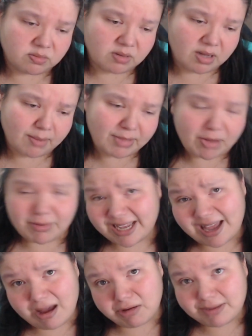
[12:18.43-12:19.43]
I'm not really
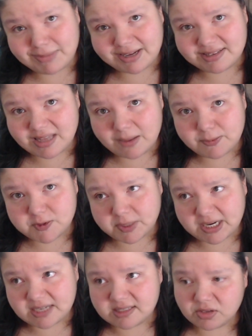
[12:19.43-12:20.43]
counting my steps, but
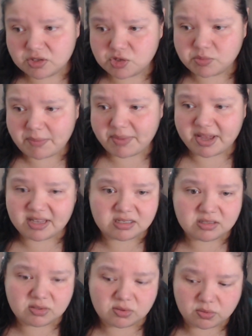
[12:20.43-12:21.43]
I still do my
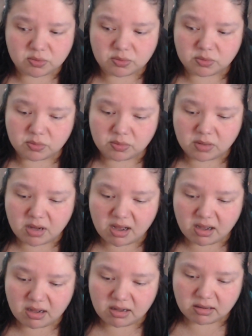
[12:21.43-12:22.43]
best to
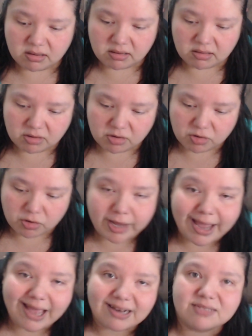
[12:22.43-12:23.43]

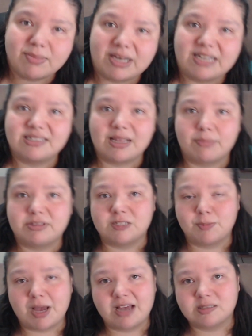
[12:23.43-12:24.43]
create as many steps as
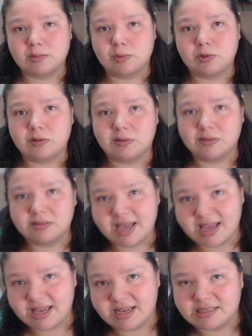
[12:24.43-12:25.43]
possible,
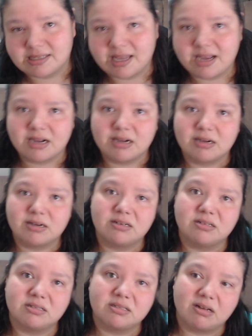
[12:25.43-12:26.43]
taking
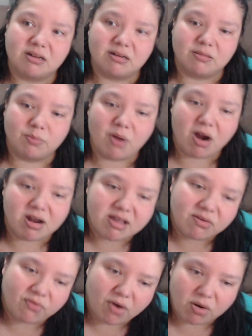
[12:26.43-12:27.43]
stairs, parking
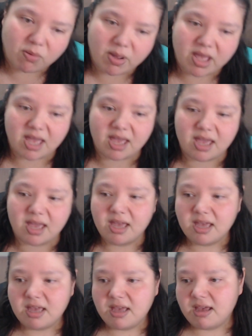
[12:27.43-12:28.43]
far away,
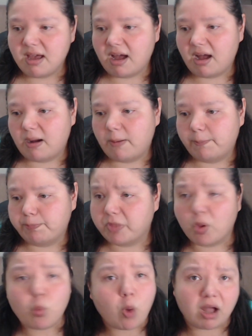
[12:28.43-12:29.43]

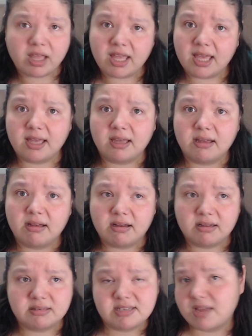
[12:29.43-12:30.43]
walking,
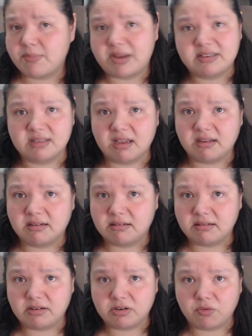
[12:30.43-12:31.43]
taking my son,
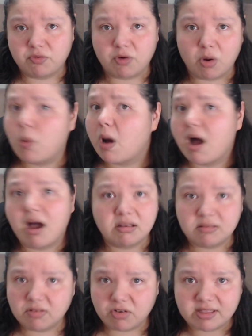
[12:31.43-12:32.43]
for a walk
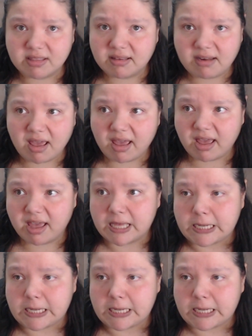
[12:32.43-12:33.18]
during the day.